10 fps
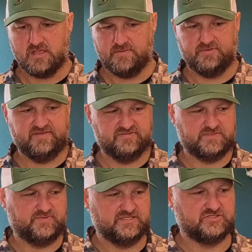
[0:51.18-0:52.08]
I believe
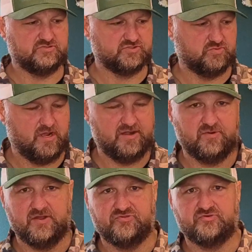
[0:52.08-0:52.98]
this pistol is right
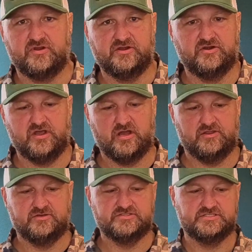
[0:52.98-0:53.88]
around
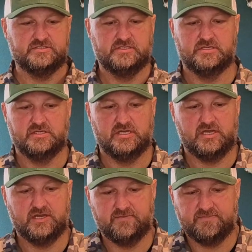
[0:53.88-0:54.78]
$300.
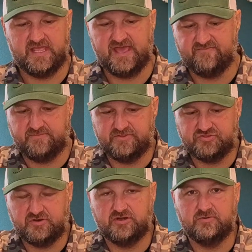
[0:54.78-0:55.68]
They have them in
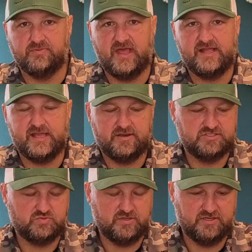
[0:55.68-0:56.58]
300 blackout
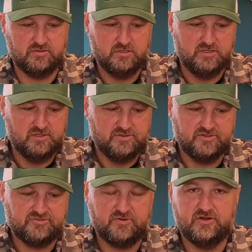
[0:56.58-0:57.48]
as well.
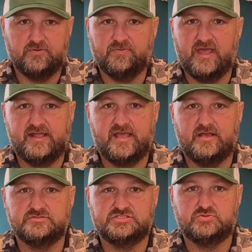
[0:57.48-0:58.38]
The 300
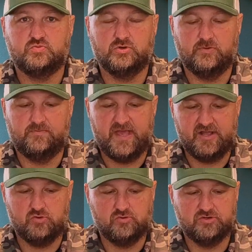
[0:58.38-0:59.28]
blackouts were
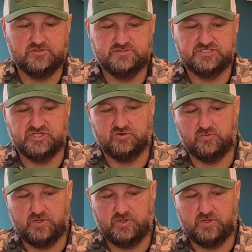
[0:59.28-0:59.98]
back ordered, so